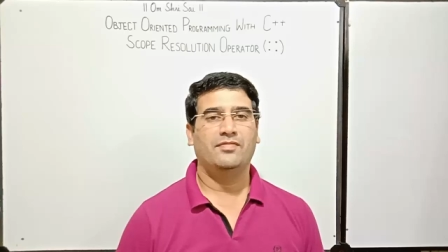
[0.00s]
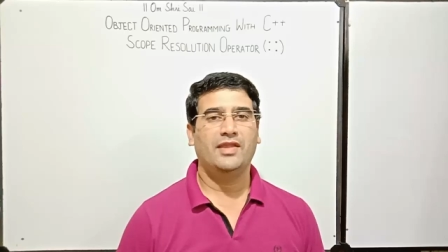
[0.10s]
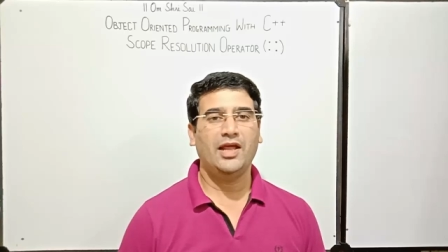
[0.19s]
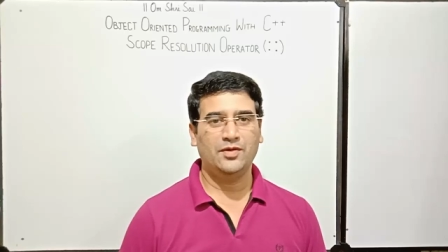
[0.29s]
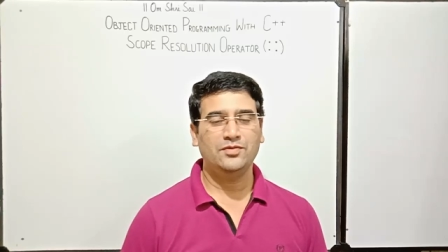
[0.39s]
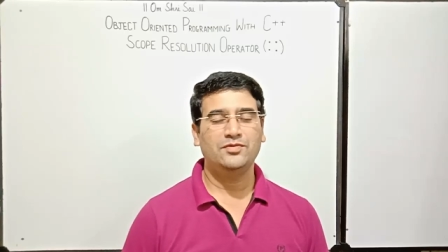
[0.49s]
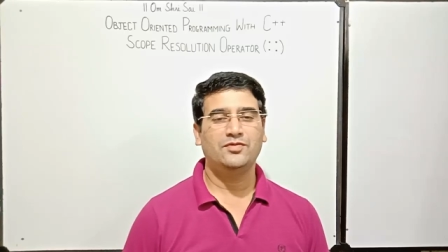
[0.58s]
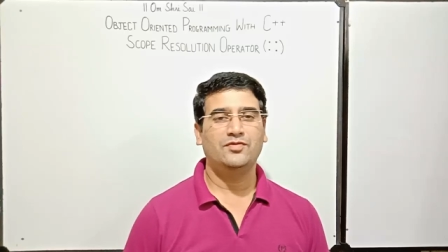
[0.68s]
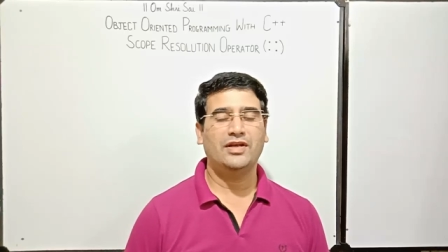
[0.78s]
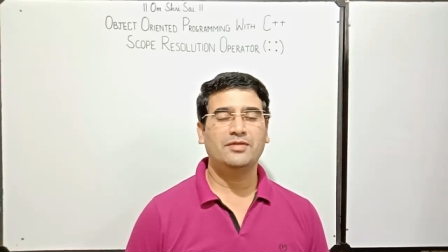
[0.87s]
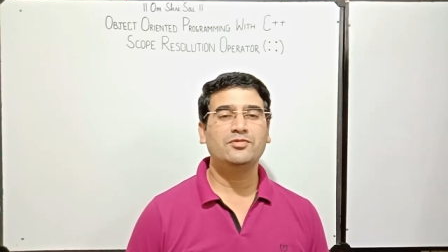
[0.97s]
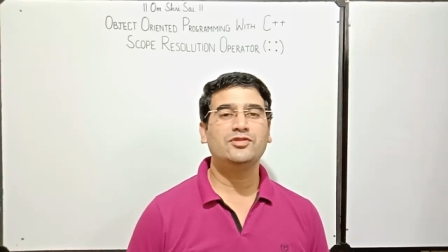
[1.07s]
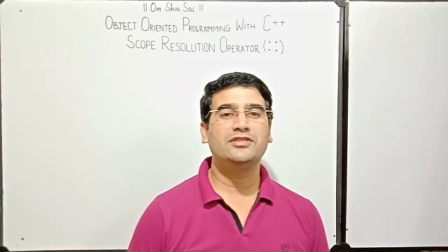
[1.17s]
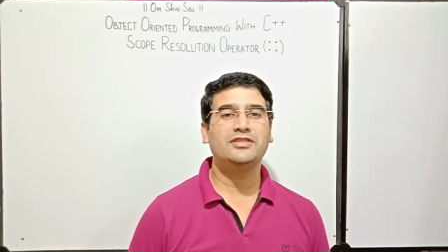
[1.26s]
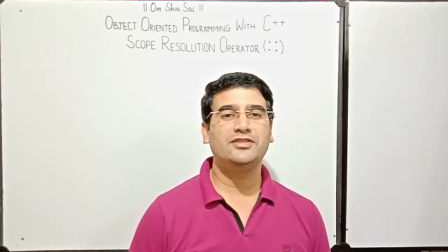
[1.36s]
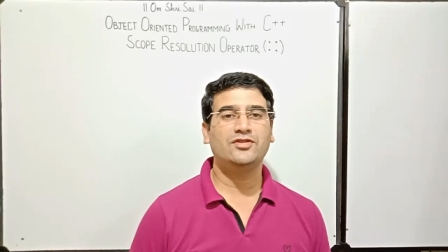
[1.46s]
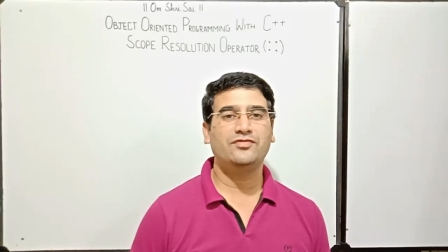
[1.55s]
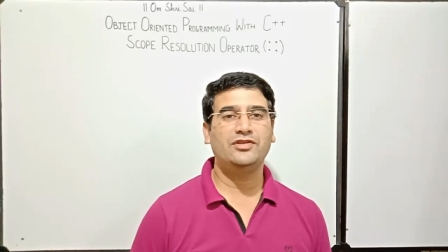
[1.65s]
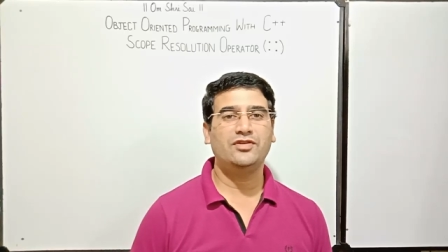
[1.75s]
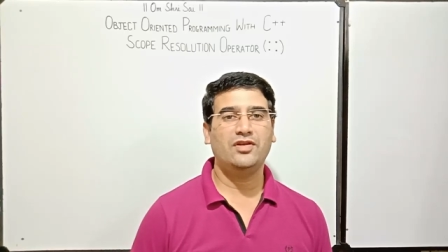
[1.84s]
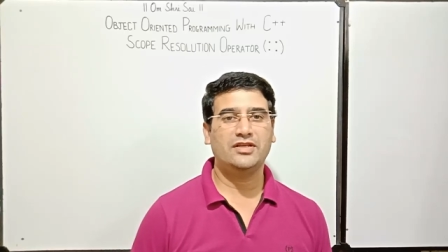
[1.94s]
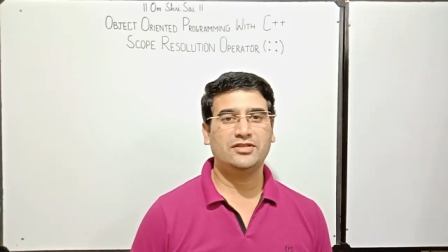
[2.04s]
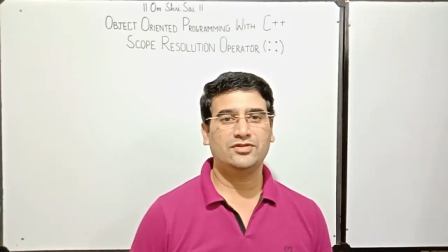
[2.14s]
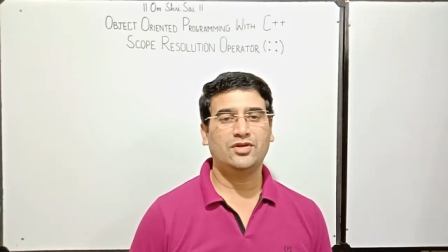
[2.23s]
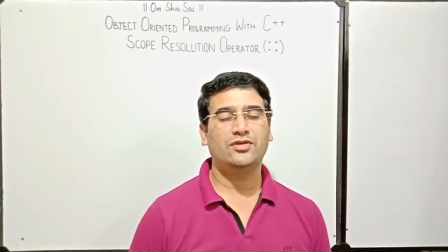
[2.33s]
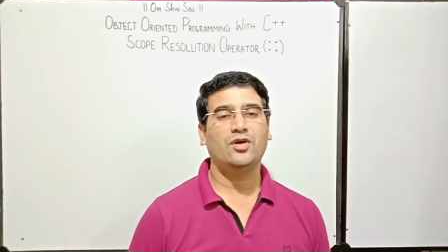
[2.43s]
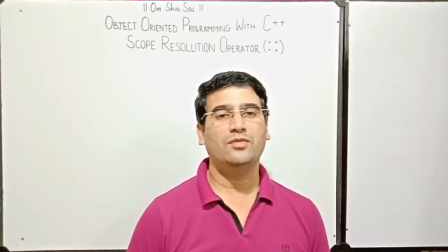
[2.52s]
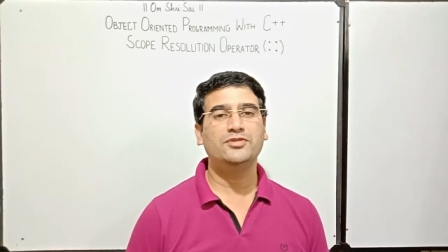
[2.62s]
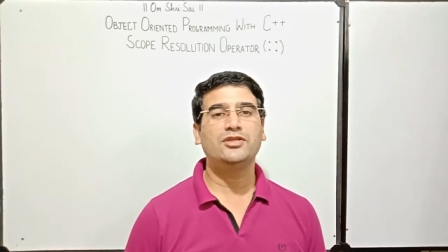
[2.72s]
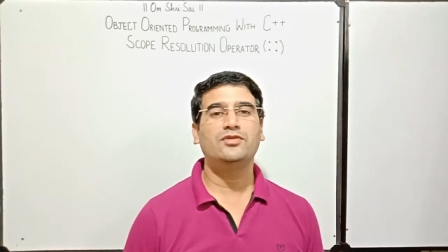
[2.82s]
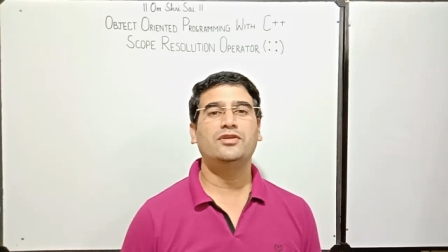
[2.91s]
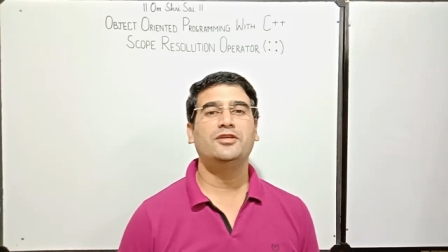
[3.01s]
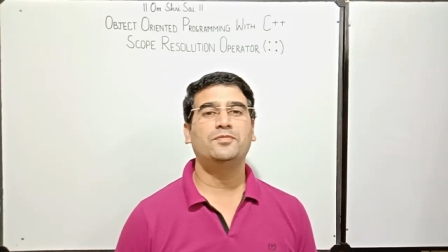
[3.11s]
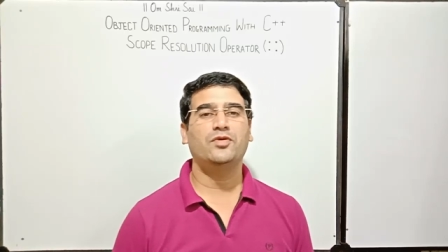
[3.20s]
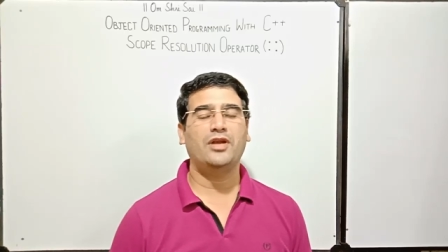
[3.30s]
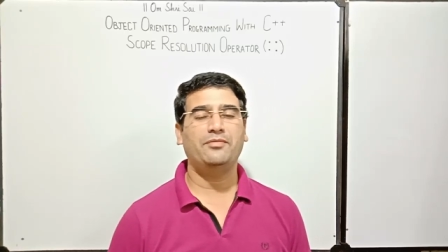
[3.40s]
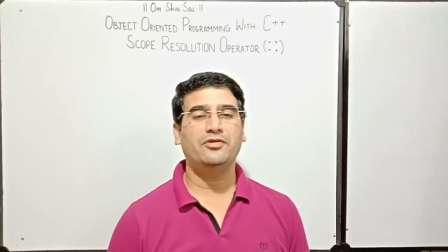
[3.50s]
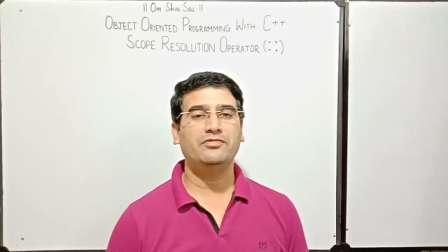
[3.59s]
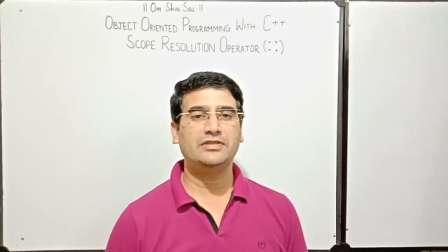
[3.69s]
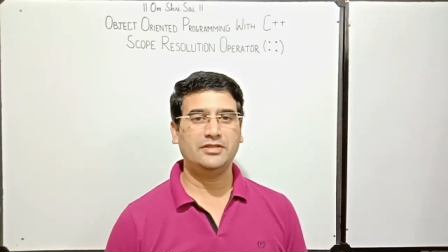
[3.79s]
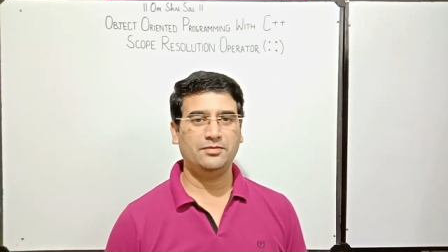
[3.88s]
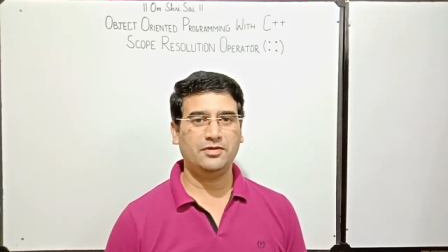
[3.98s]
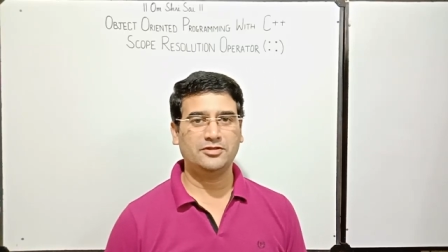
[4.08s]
Hello, welcome to the series of video lectures on object-oriented programming with C++.